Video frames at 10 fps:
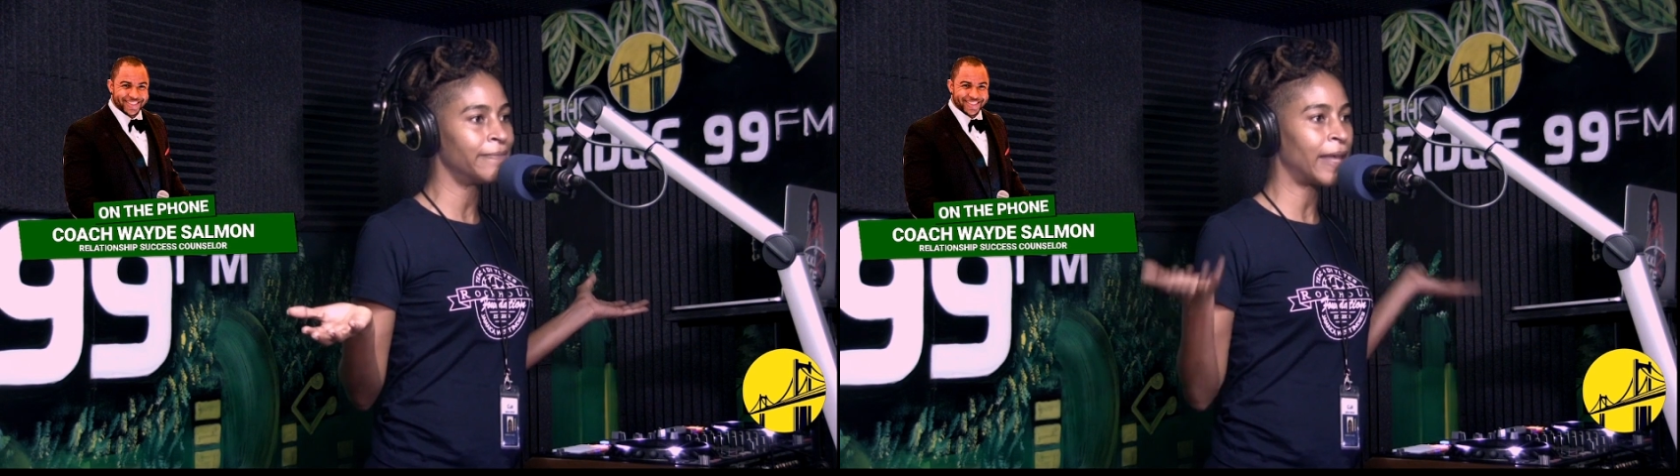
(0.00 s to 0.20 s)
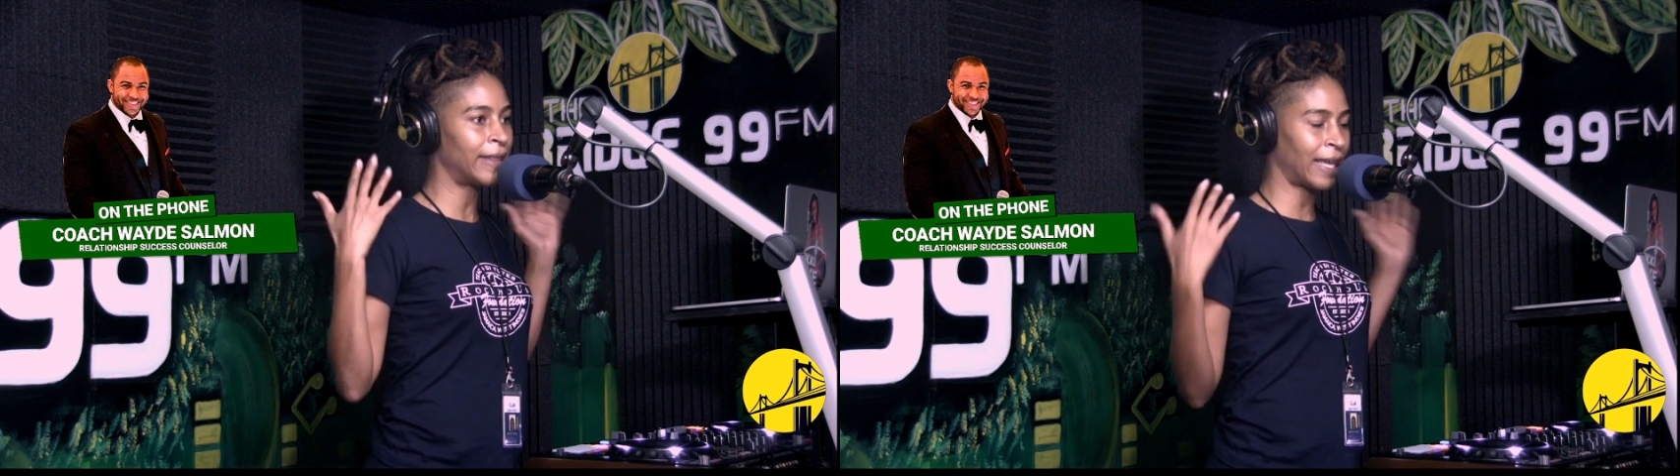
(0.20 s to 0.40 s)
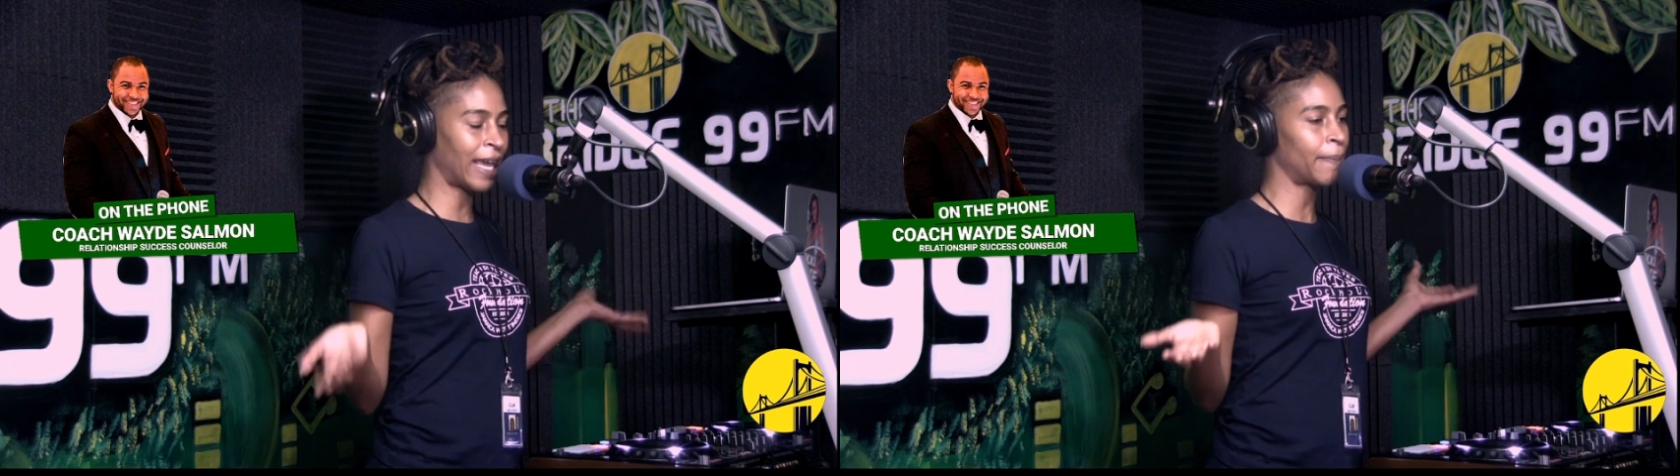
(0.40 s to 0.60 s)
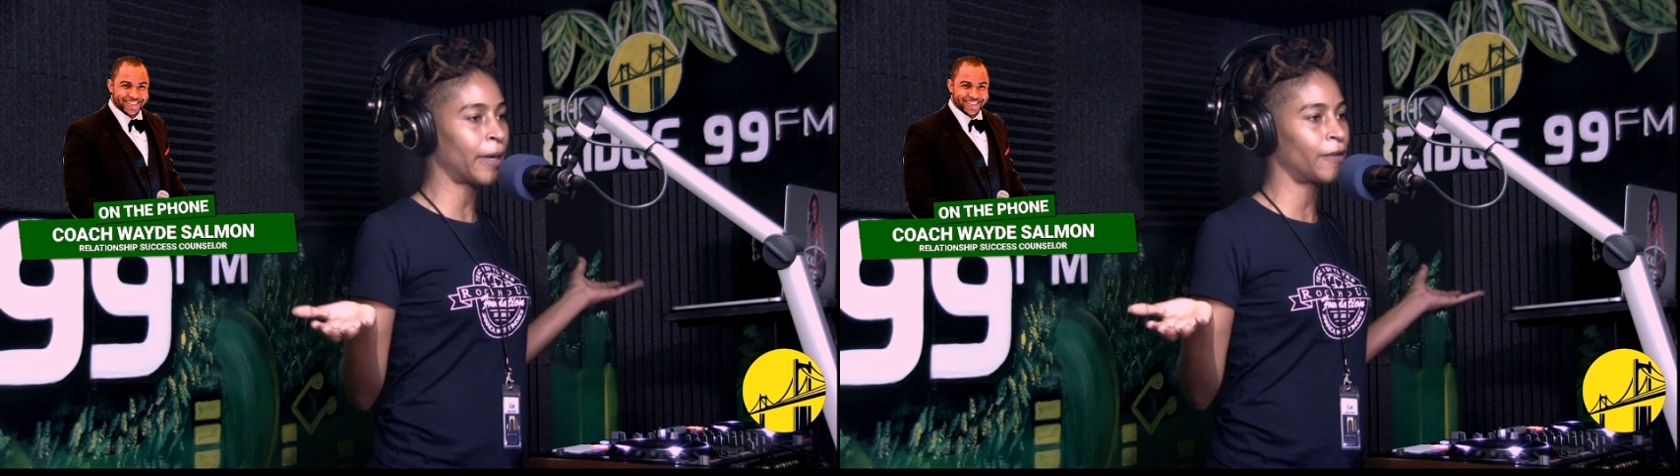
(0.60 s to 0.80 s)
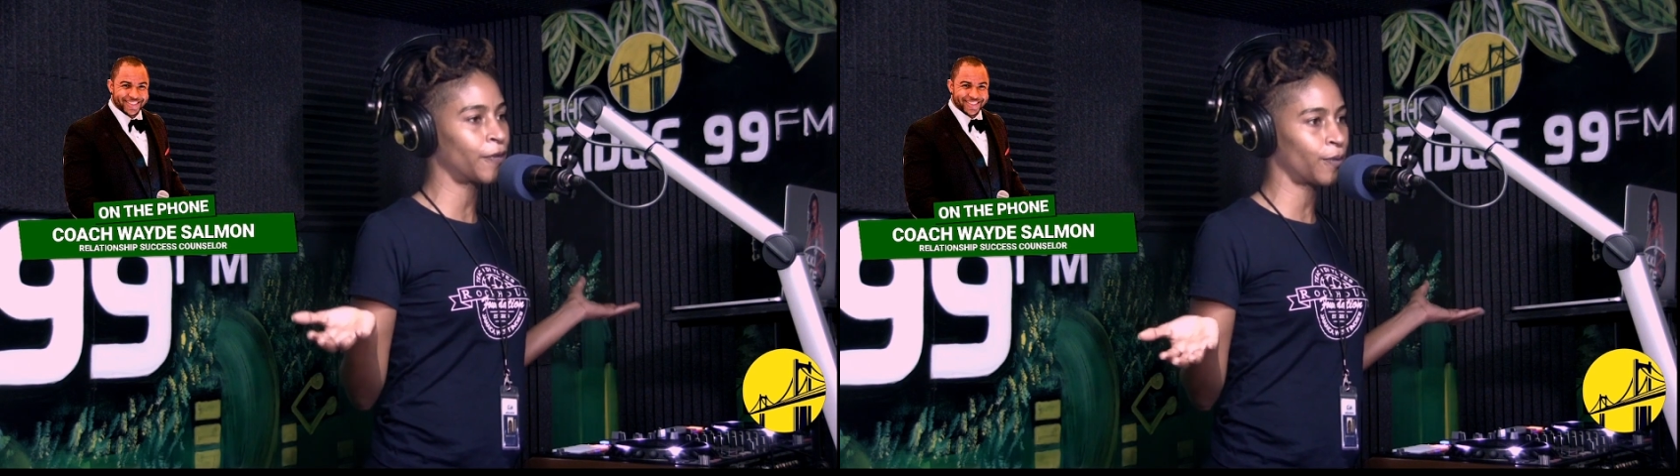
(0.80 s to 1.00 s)
and they get
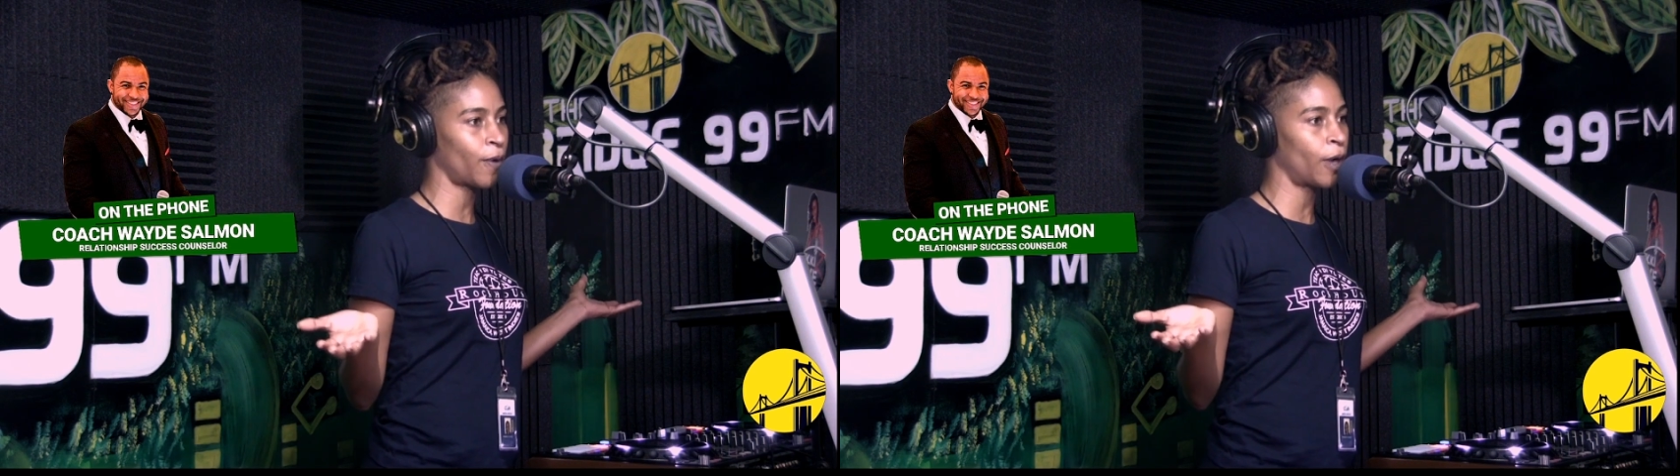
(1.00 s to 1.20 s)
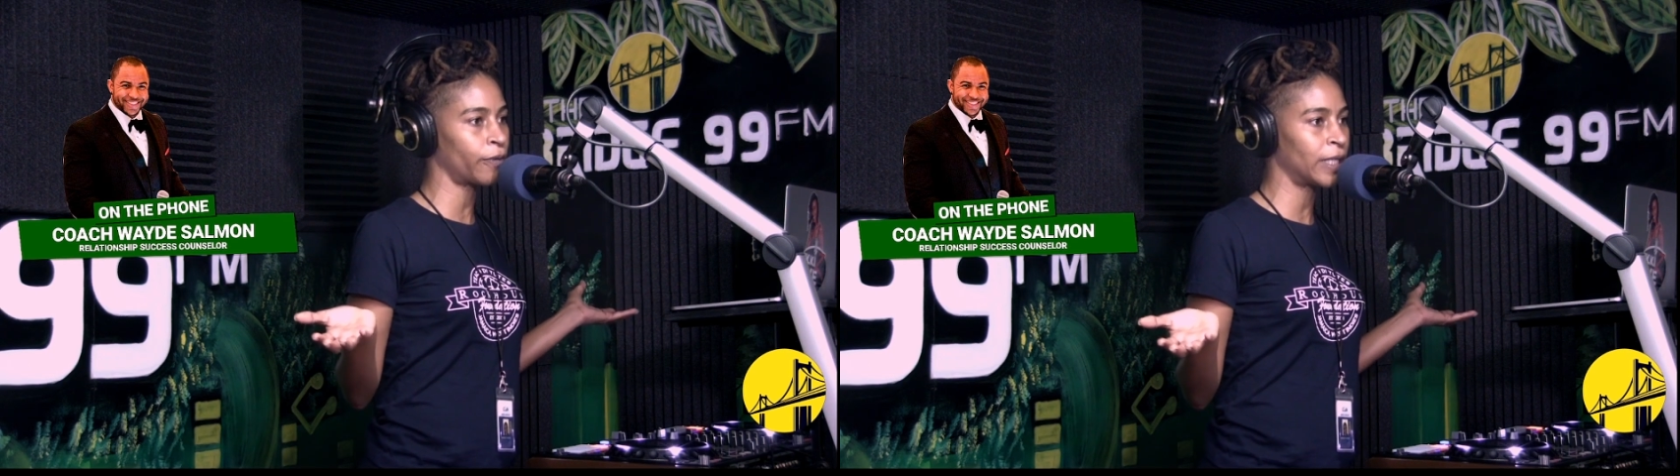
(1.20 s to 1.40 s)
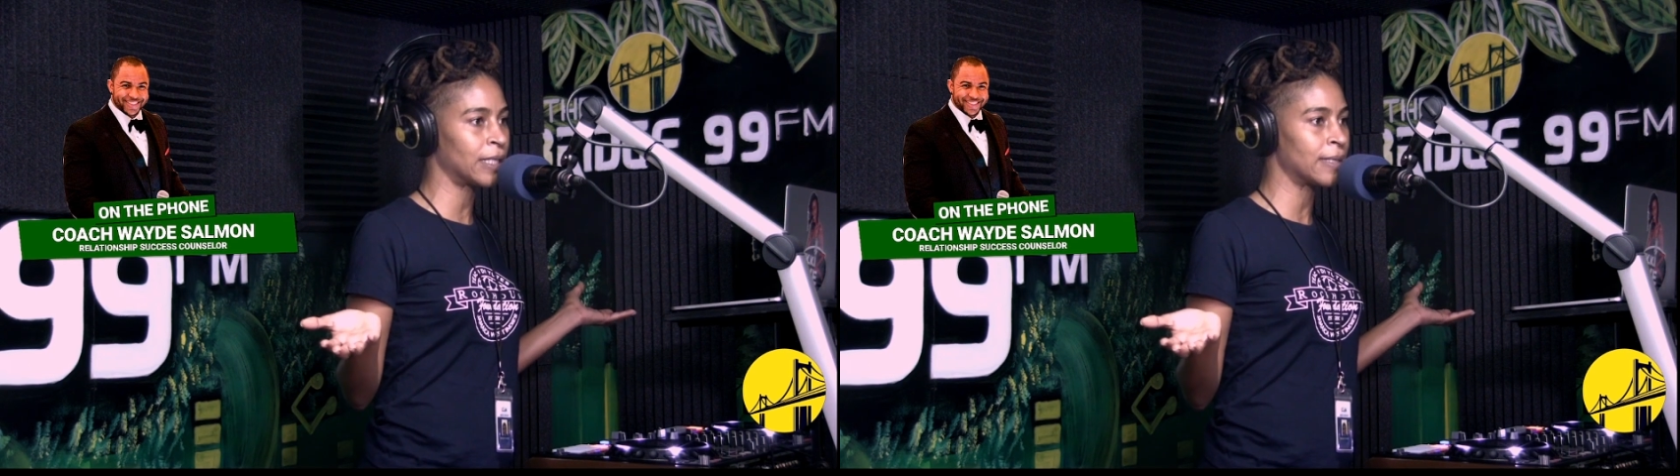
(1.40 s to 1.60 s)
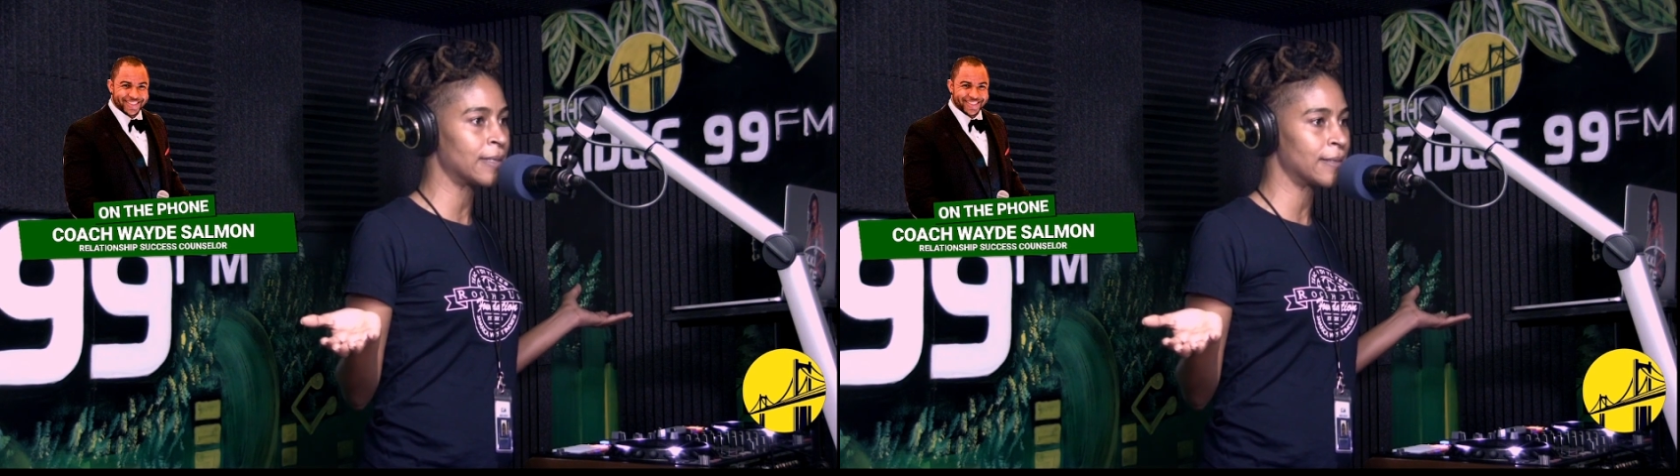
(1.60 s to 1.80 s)
married for the wrong reasons.